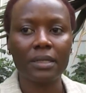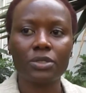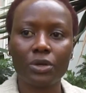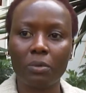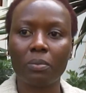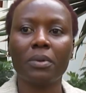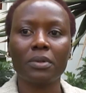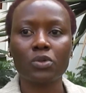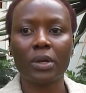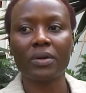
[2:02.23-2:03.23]
So you
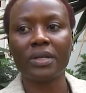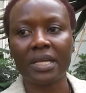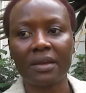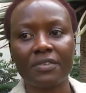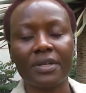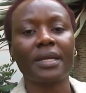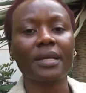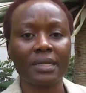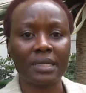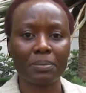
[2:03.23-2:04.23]
swallow it every day
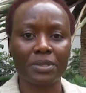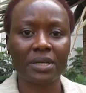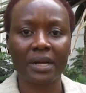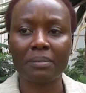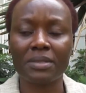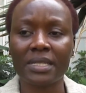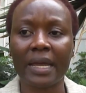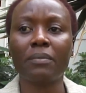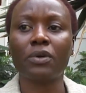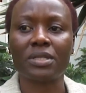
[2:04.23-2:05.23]
at a prescribed
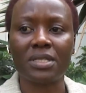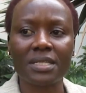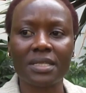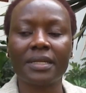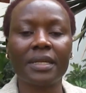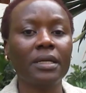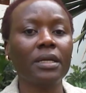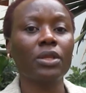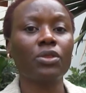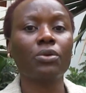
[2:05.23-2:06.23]
time consistently
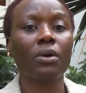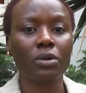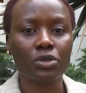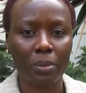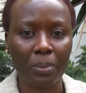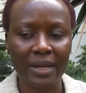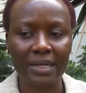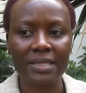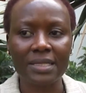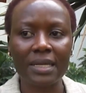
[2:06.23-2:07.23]
throughout your
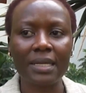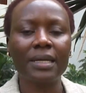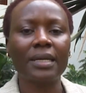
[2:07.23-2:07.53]
pregnancy,